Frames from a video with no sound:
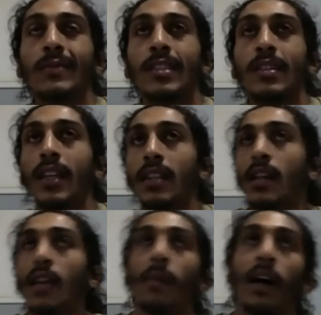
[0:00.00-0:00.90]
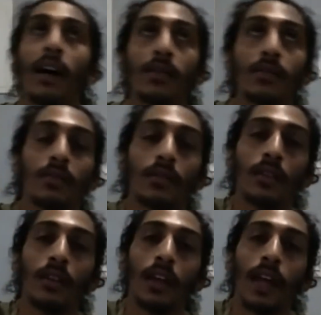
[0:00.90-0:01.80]
like 10 miles
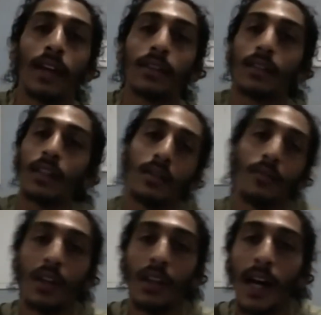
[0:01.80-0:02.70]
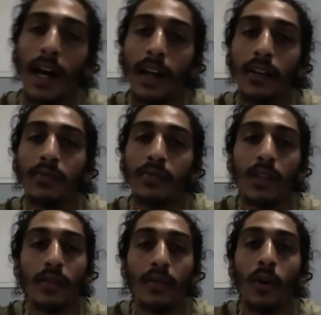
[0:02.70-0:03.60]
has like one of the highest
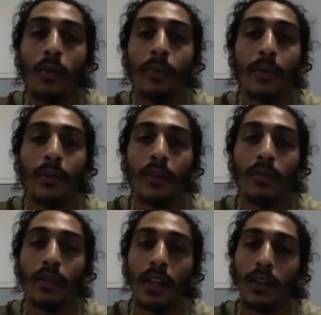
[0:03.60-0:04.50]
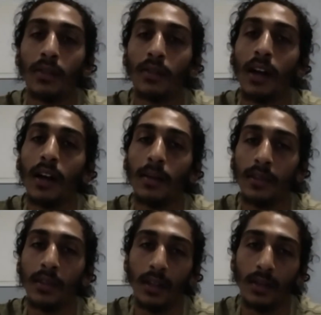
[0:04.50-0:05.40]
rates of opioid related crimes
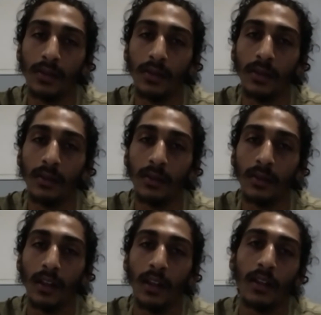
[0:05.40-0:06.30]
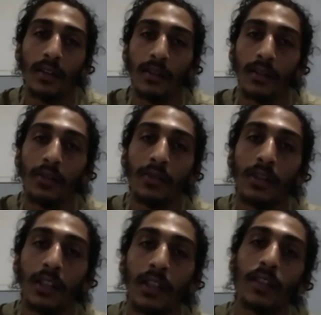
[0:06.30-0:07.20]
in the country. Oh well, You
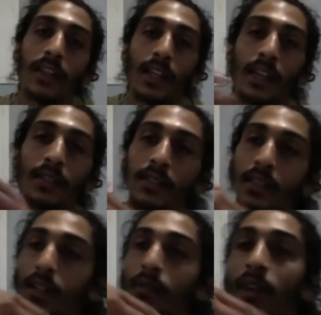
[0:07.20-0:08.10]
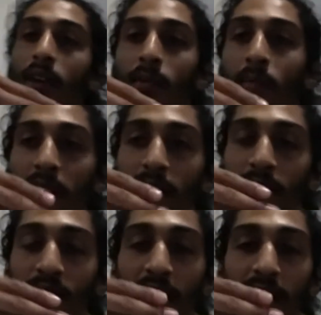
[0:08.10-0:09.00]
see, like that's just like a very big
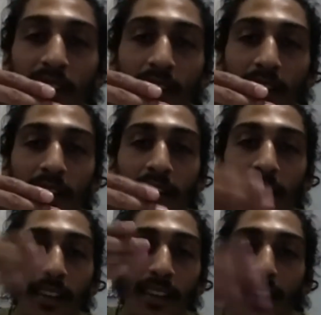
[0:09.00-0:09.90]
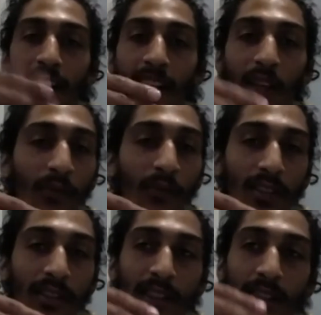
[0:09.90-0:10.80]
drastic
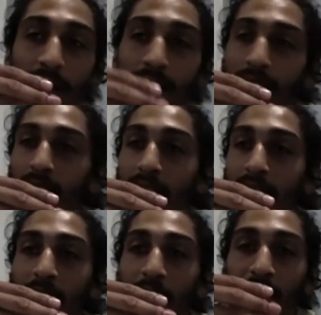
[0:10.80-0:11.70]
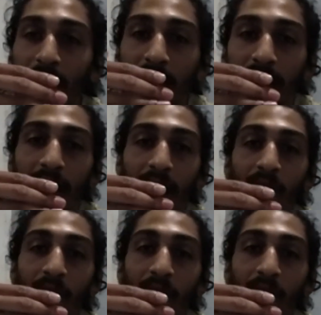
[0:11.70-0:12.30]
difference. Big, and it, big change. Literally, yeah. Like you